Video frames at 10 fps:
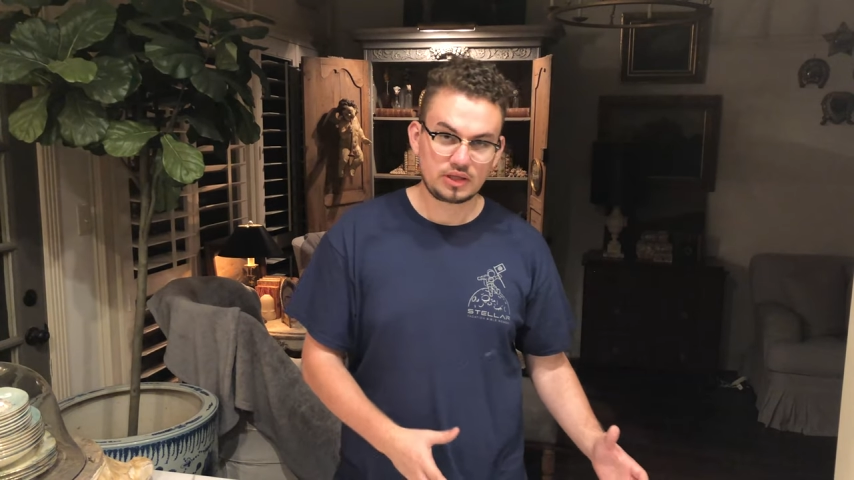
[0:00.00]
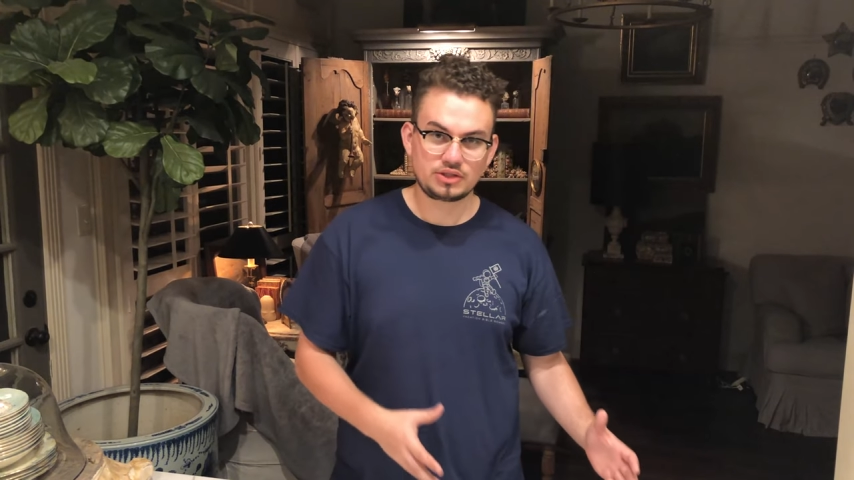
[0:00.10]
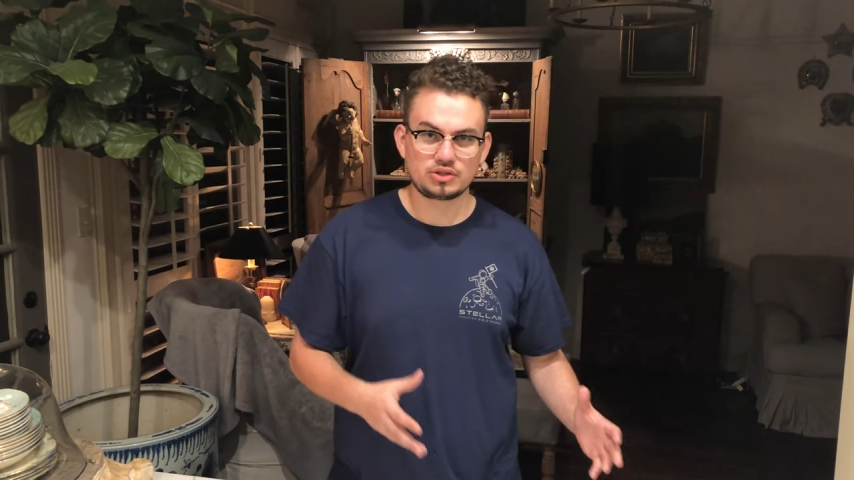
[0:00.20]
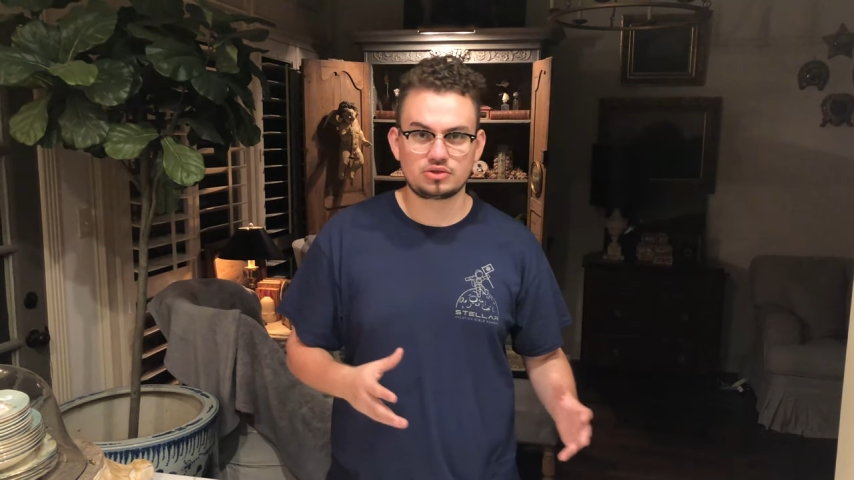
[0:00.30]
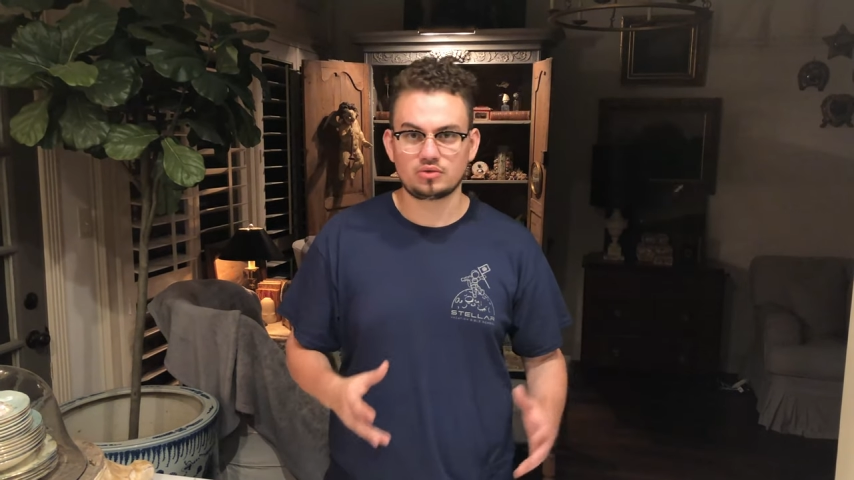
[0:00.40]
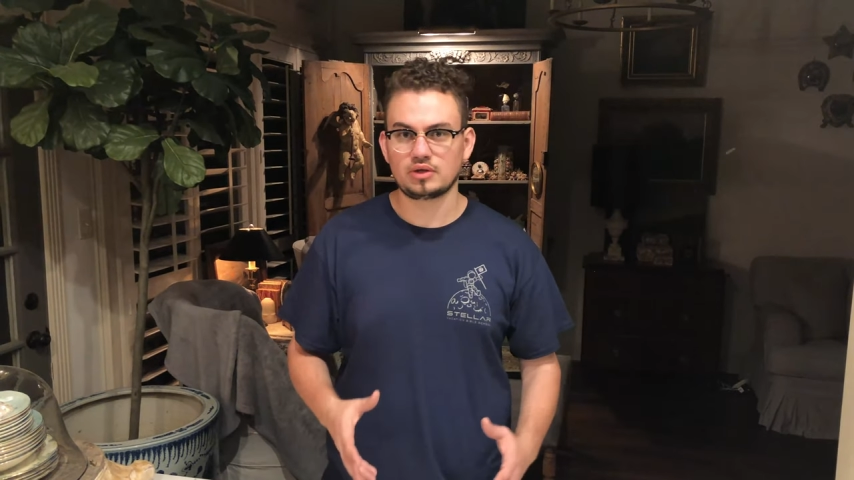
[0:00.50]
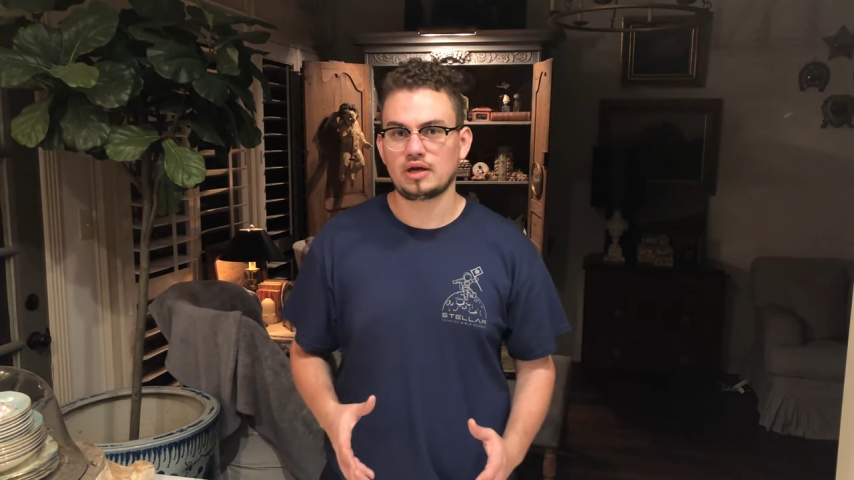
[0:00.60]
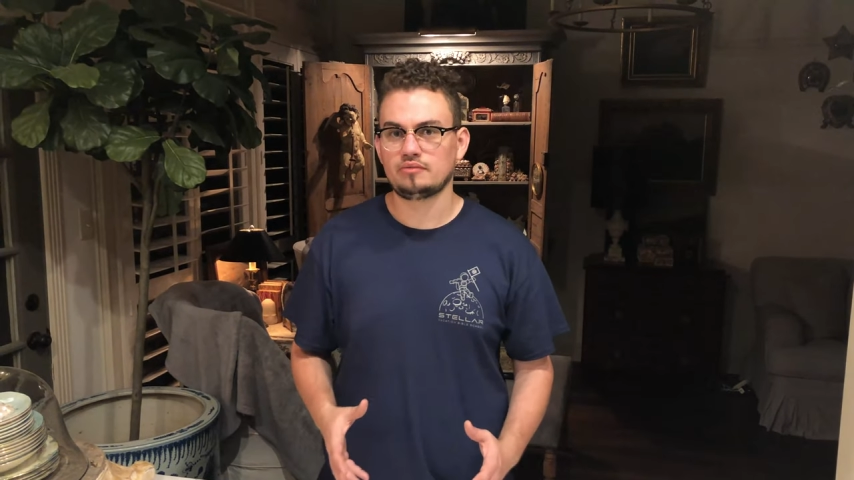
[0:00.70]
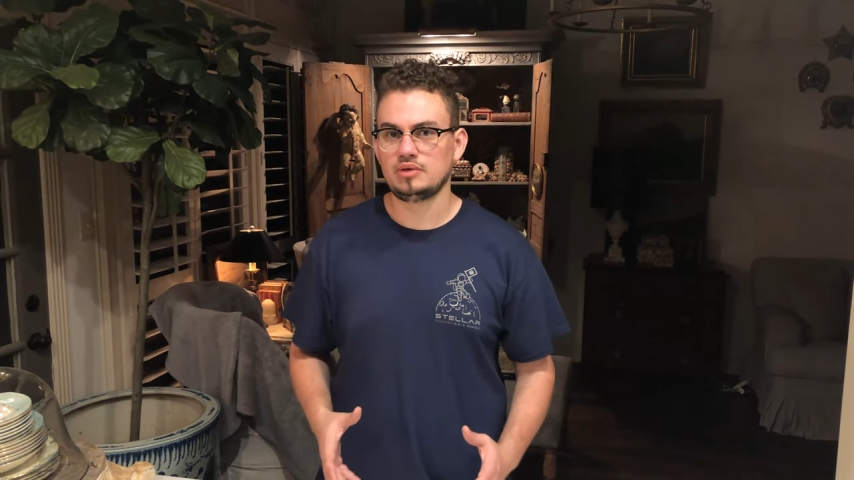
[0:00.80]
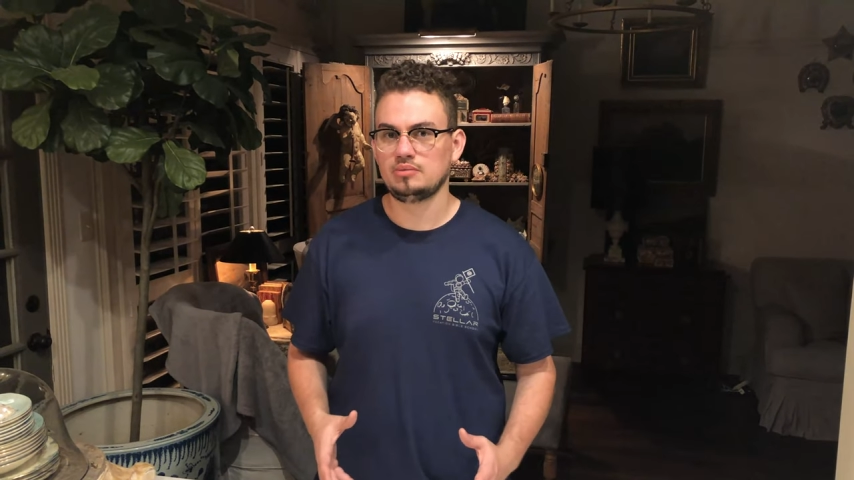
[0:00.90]
They just don't
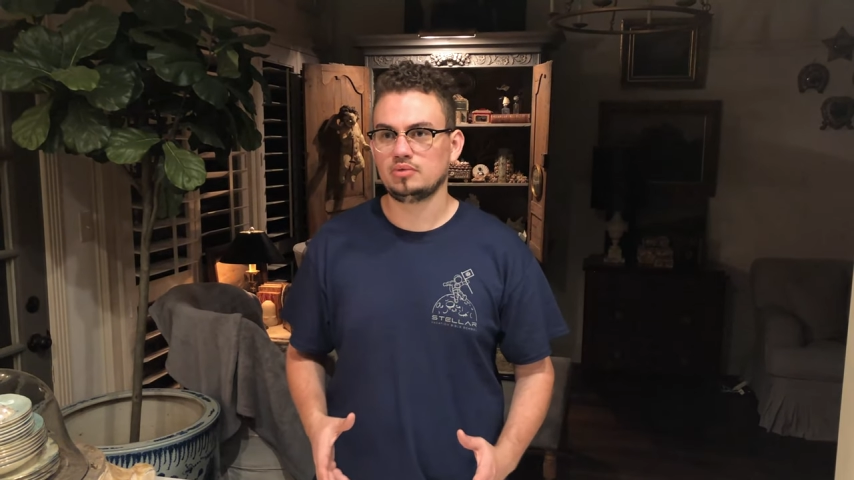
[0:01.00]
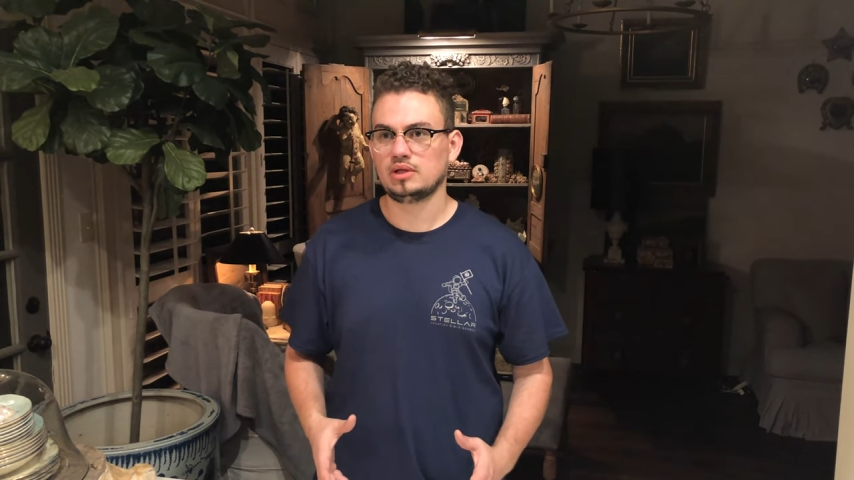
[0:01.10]
have people